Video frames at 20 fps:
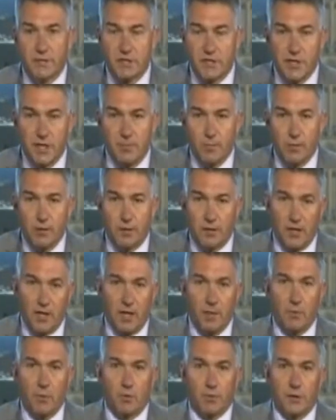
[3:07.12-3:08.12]
statement that
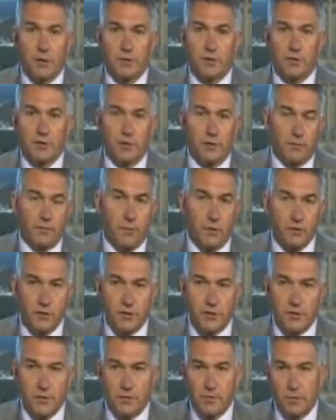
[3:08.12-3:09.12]
came out yesterday of all
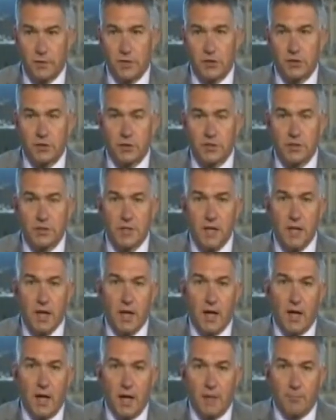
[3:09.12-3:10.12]
G7 nations,
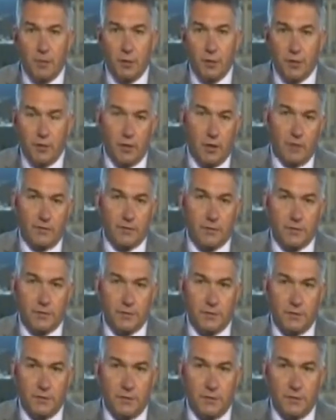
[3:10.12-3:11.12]
putting off the
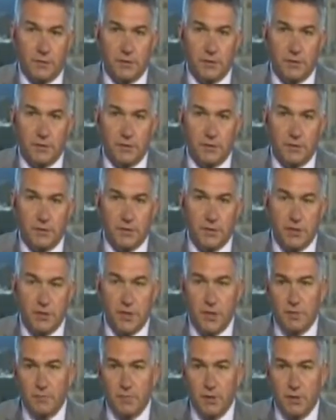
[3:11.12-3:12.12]

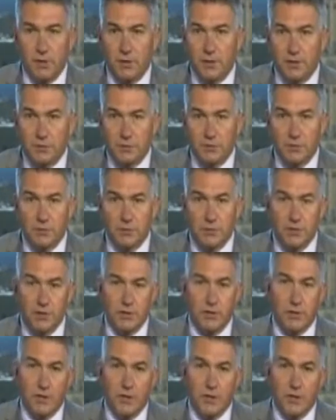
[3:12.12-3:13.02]
G8 meeting in Sochi,